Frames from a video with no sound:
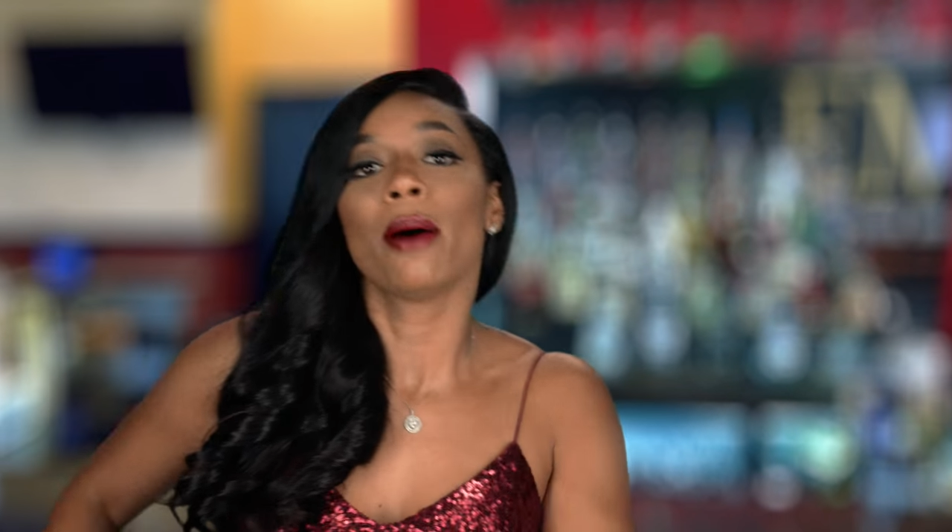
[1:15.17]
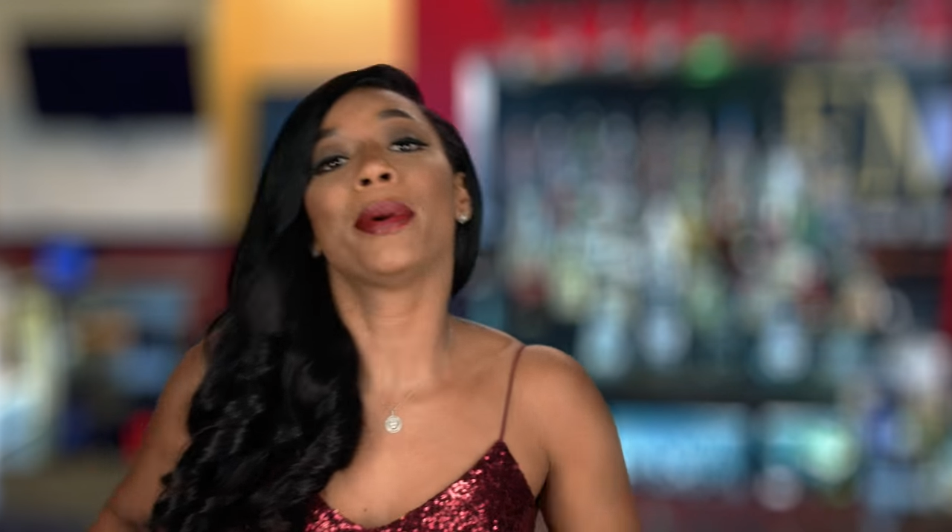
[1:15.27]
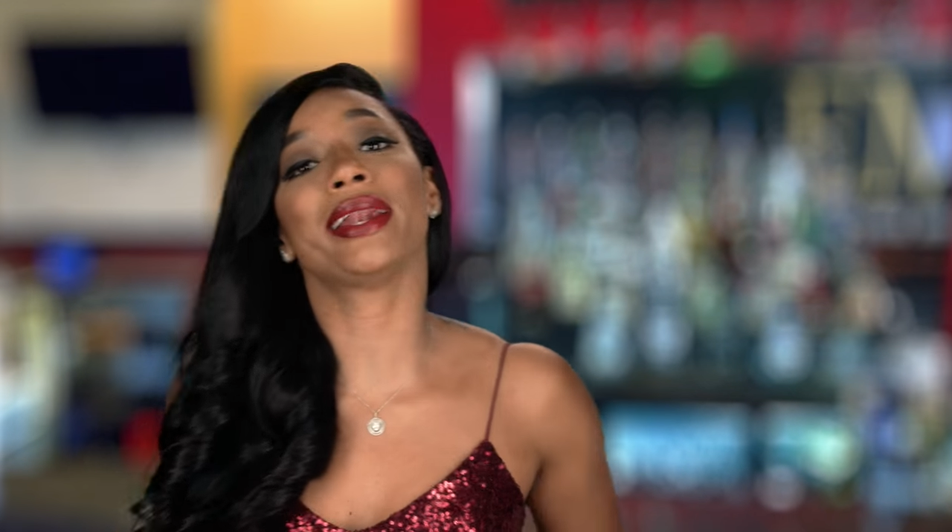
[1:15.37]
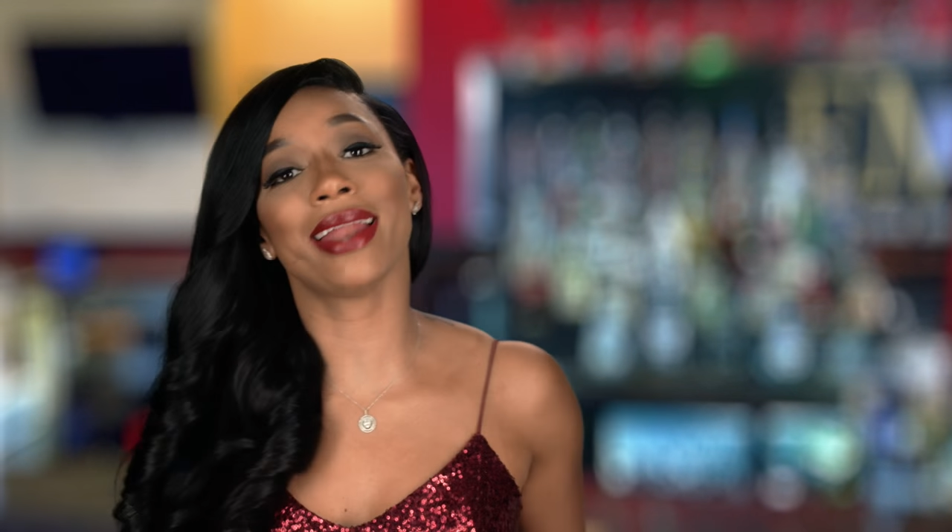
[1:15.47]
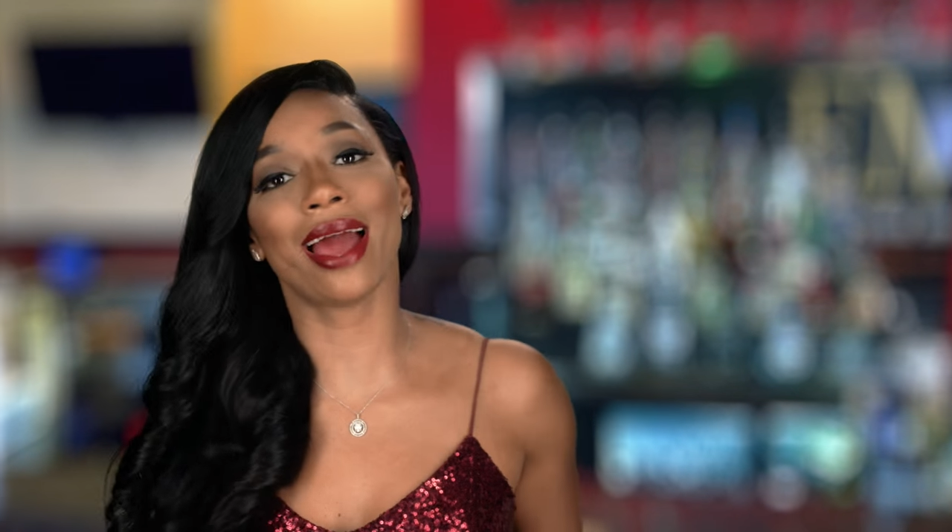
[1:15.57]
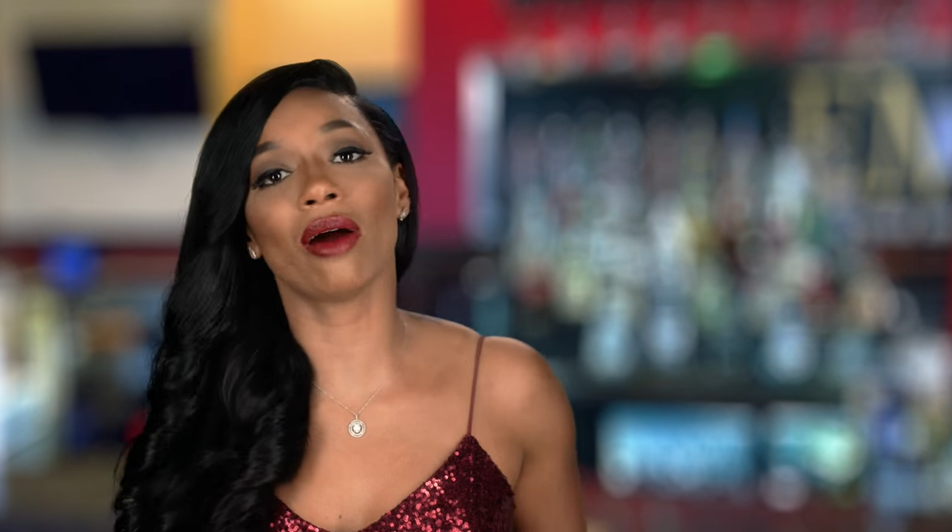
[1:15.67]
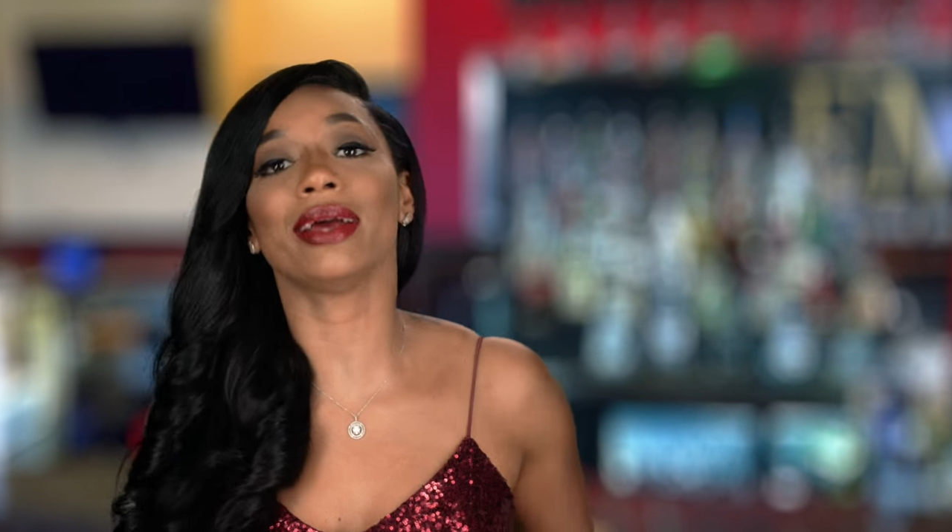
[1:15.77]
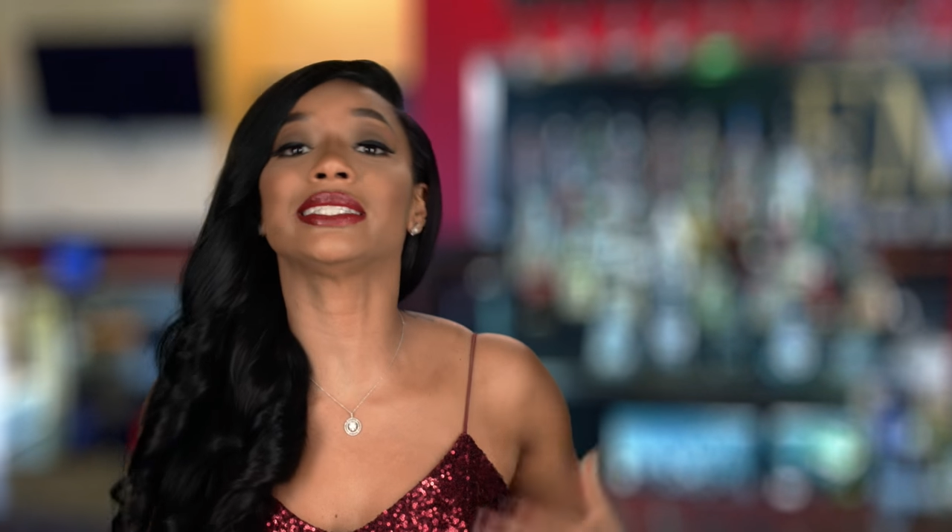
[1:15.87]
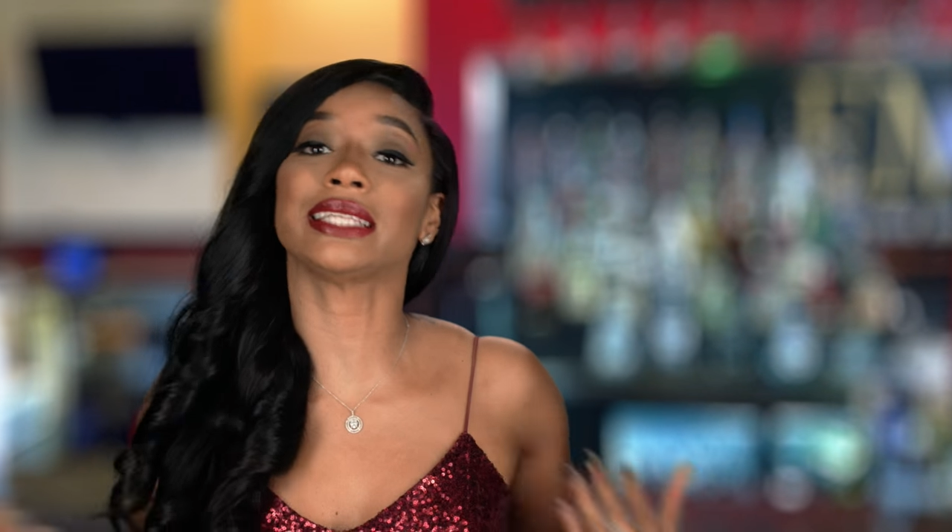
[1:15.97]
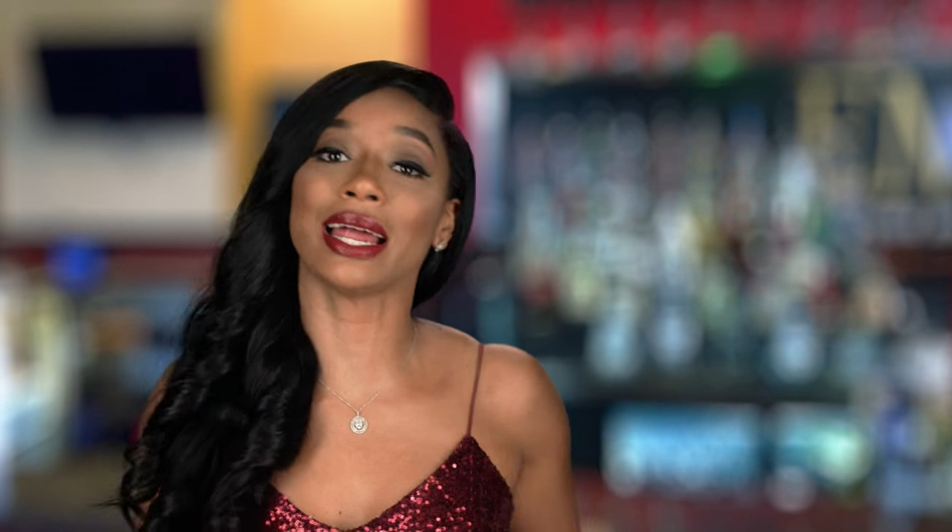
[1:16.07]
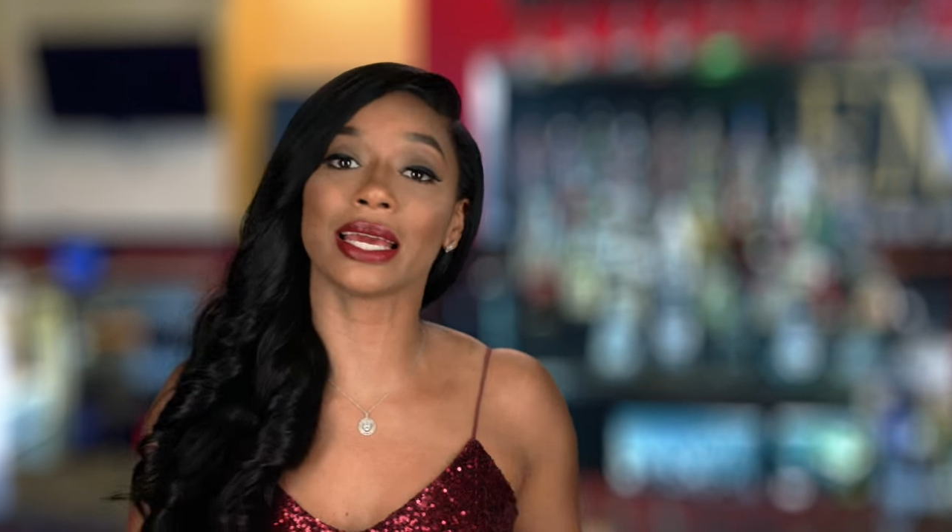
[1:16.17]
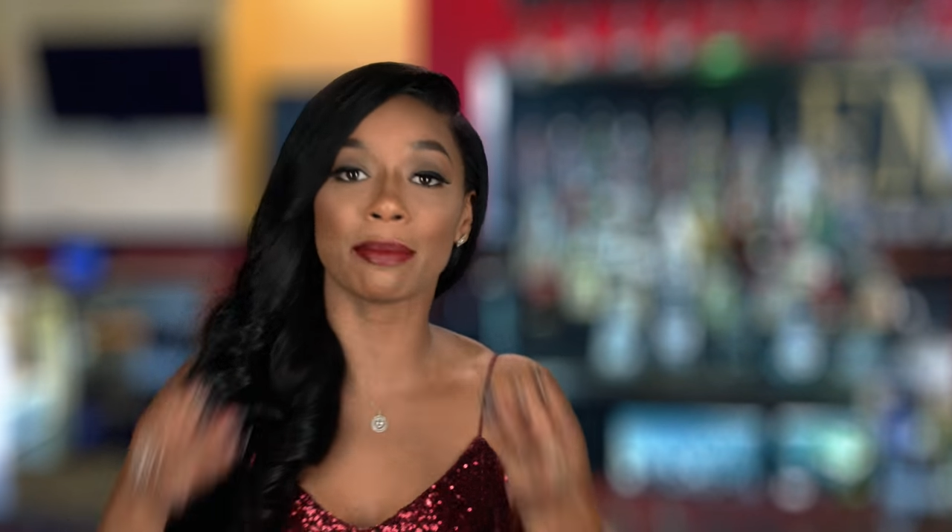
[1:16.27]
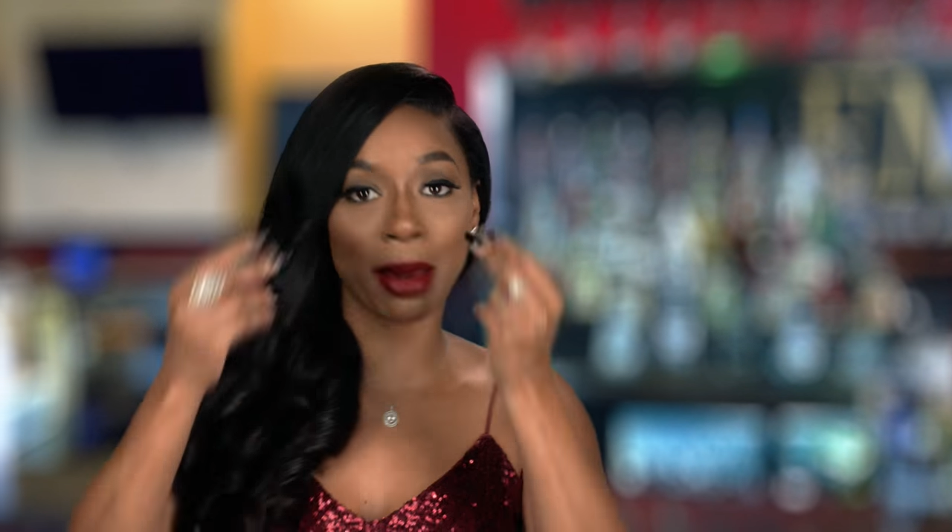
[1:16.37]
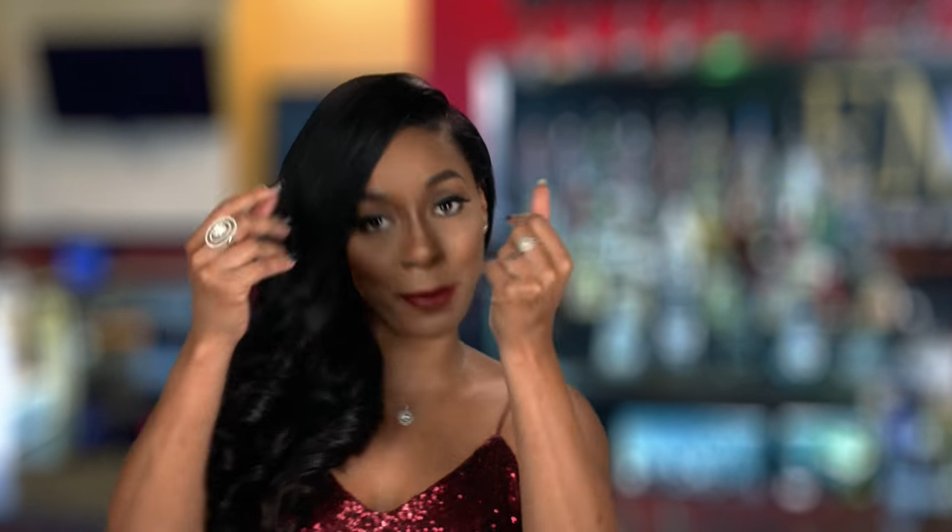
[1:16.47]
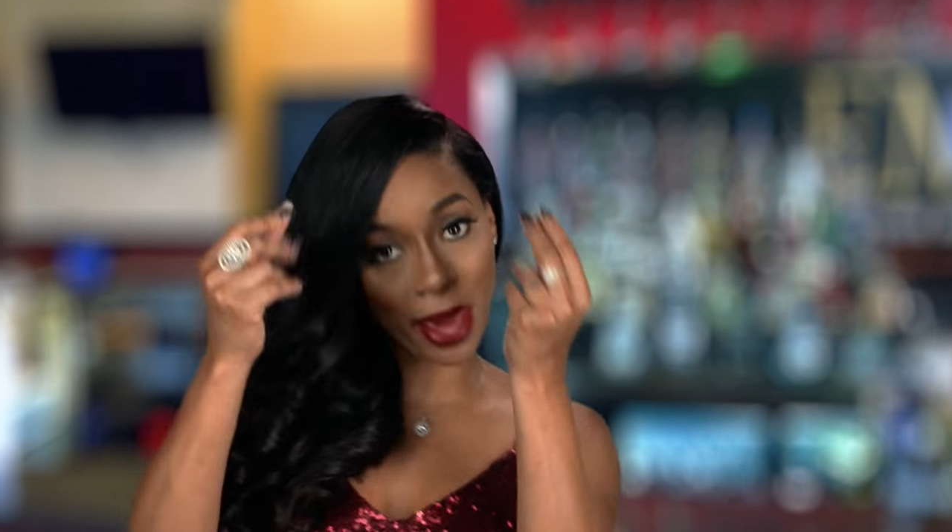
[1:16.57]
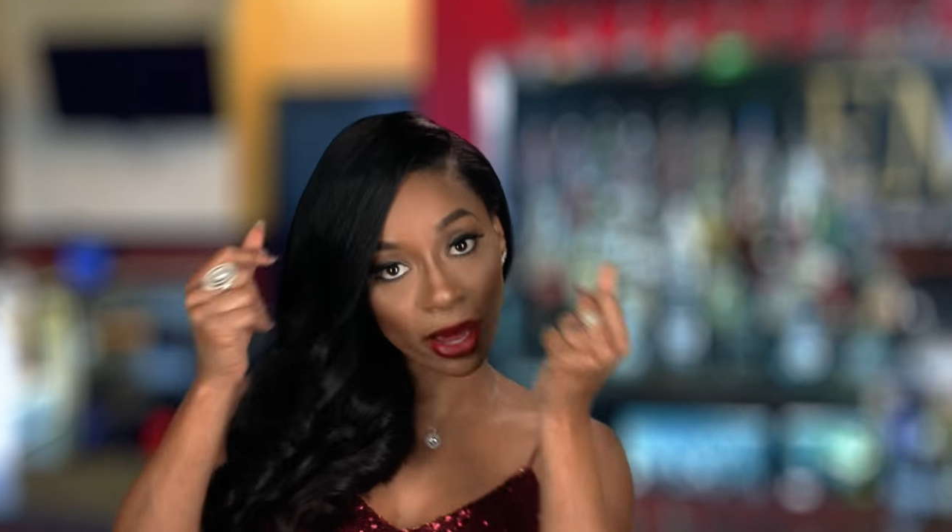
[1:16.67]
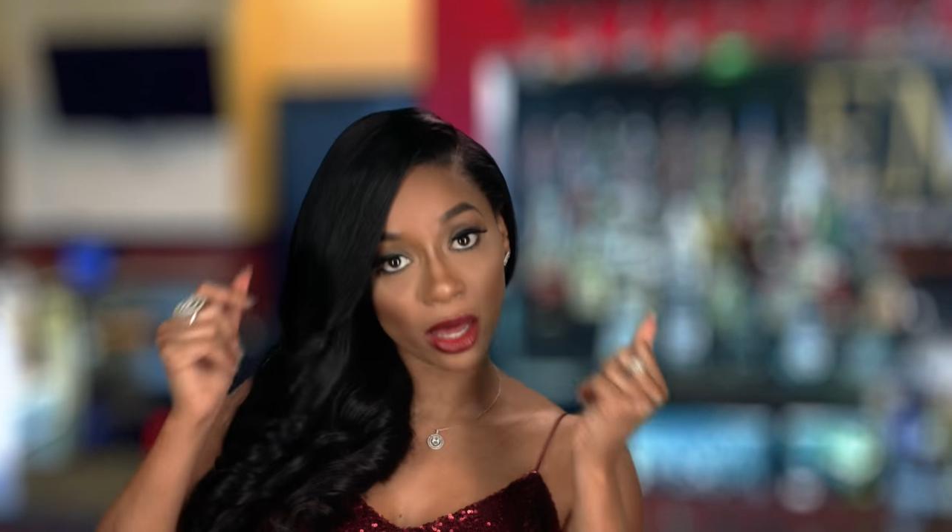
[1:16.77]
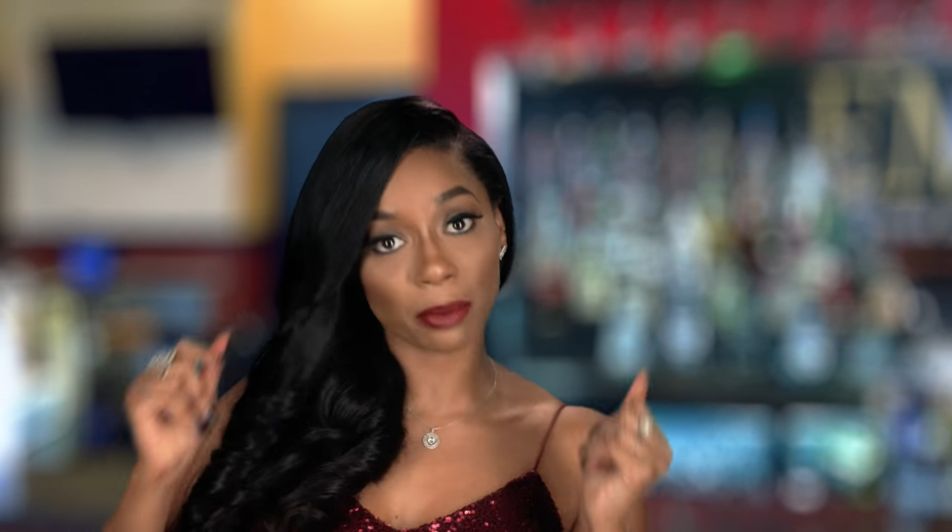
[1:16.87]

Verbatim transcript: but now it's time to get my bag